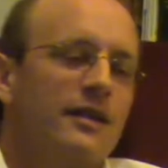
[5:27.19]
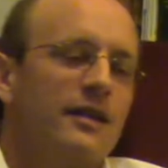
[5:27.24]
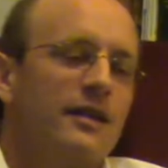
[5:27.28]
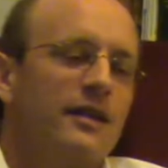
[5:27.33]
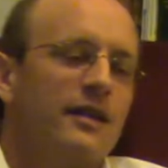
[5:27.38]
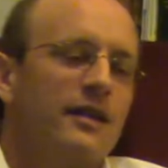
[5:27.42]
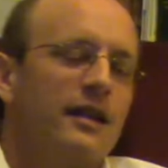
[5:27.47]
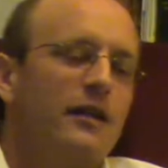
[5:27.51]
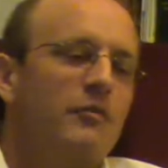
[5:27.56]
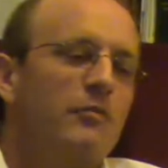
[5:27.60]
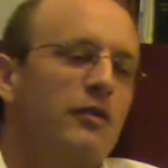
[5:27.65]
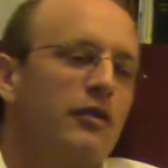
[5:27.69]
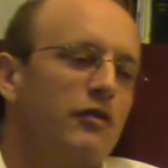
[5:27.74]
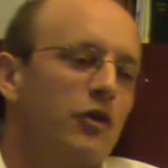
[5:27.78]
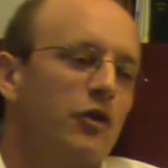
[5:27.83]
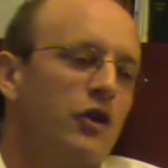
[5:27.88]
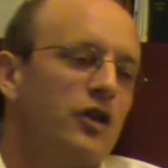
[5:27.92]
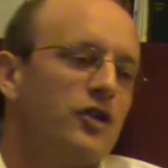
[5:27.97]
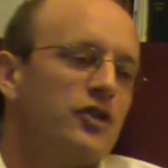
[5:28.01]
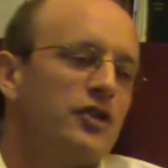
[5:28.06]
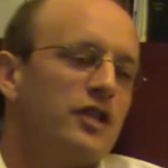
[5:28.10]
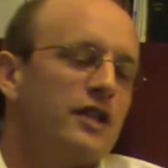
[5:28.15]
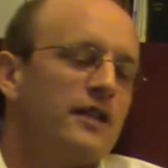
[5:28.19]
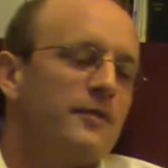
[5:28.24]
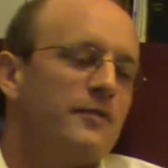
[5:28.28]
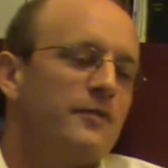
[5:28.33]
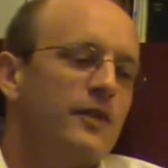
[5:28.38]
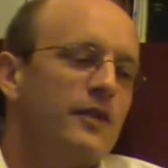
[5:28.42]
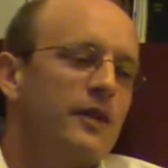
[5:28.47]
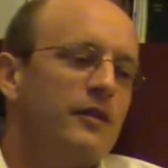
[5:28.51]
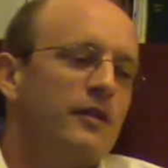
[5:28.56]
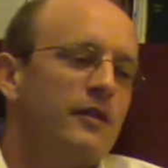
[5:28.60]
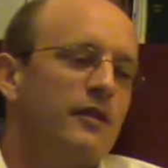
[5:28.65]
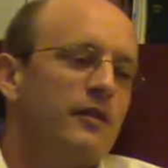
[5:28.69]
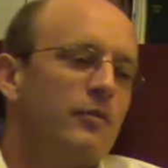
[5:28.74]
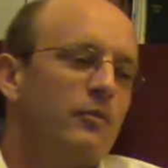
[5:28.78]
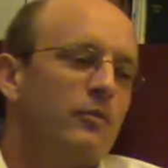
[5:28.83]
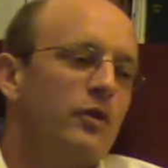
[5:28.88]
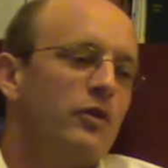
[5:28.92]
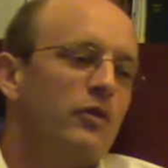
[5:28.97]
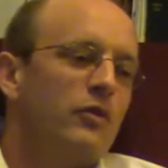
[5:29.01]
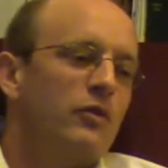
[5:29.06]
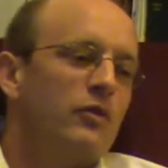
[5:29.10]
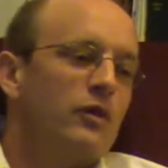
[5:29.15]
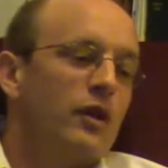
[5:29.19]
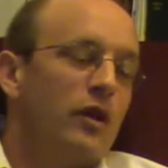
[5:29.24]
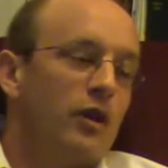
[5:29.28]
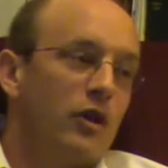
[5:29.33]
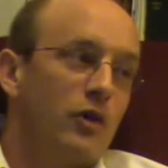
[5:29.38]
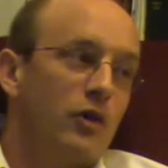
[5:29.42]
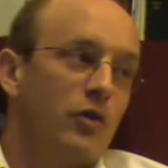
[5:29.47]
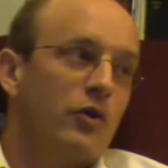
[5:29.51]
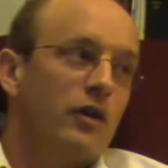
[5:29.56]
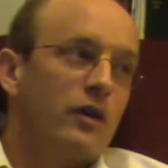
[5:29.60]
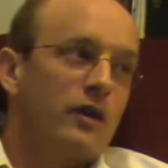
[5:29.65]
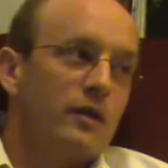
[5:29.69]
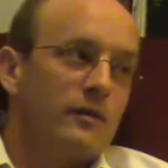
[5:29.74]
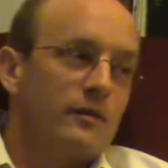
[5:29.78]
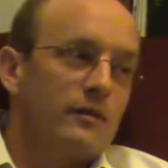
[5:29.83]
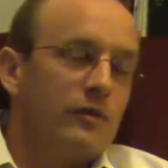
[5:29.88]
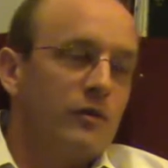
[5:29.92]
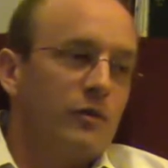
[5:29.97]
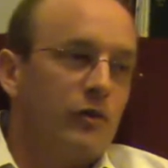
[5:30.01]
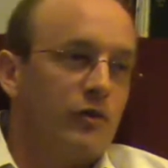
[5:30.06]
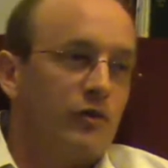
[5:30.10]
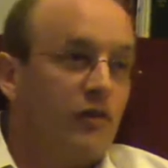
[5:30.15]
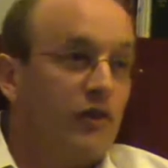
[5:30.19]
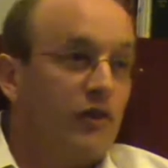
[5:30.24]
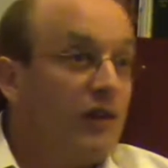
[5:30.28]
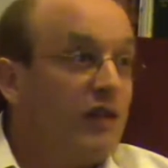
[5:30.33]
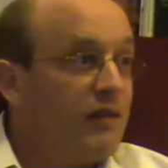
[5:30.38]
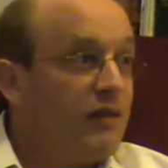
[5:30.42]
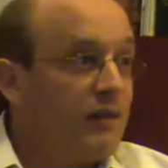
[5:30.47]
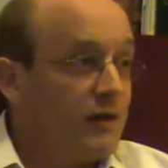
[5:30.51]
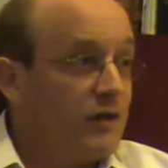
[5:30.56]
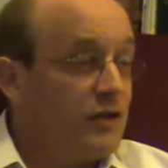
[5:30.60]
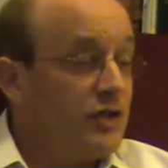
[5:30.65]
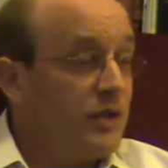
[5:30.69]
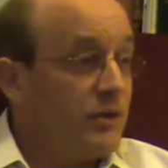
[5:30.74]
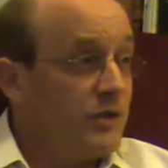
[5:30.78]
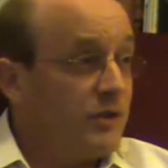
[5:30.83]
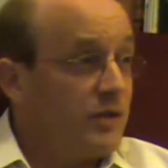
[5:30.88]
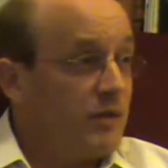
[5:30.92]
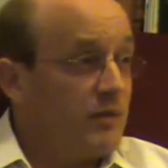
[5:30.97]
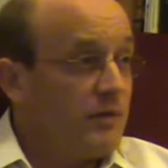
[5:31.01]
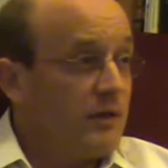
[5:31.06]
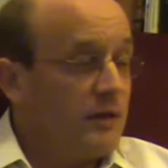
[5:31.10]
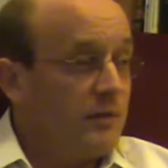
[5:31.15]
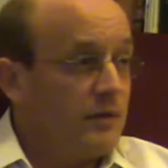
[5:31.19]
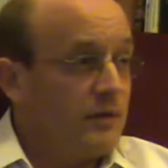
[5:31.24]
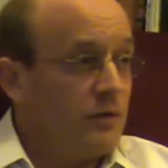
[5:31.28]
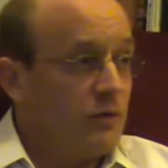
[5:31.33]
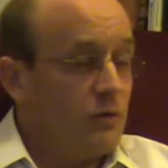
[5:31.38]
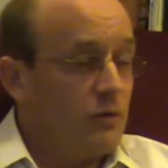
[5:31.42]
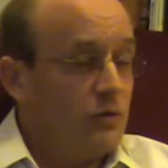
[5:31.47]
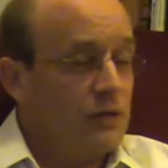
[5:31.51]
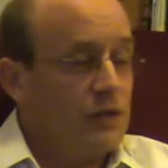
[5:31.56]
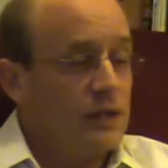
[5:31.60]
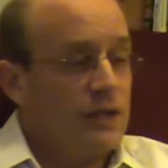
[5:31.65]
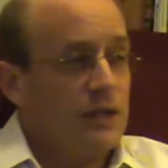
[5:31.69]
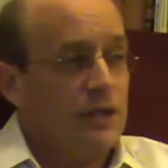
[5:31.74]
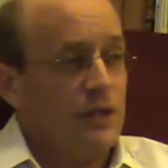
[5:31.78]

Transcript: In mythology, the moon, Luna, or Cynthia she was sometimes called,